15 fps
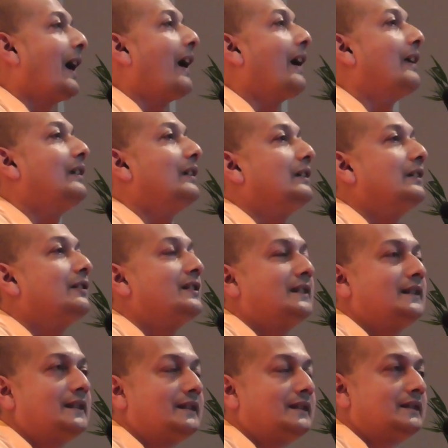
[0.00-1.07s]
And there
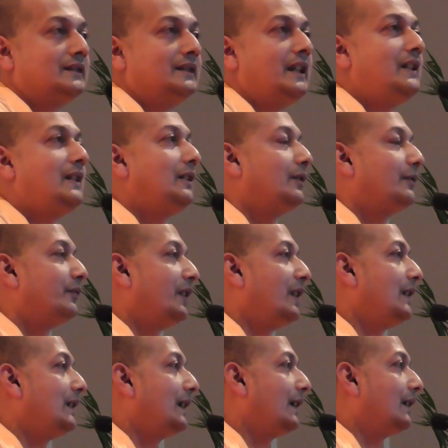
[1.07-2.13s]
was this lady, a
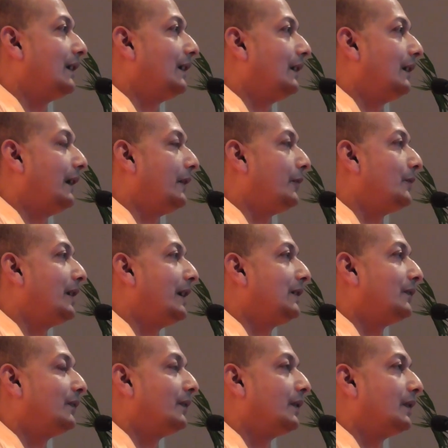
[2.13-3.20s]
very
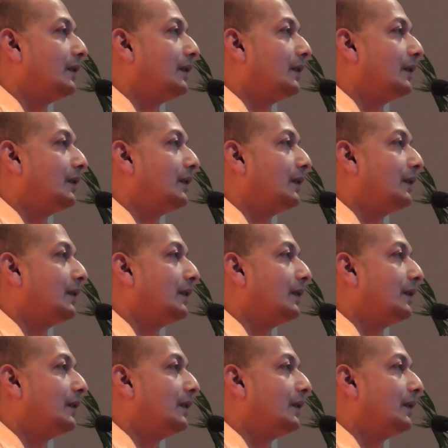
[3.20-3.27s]
erudite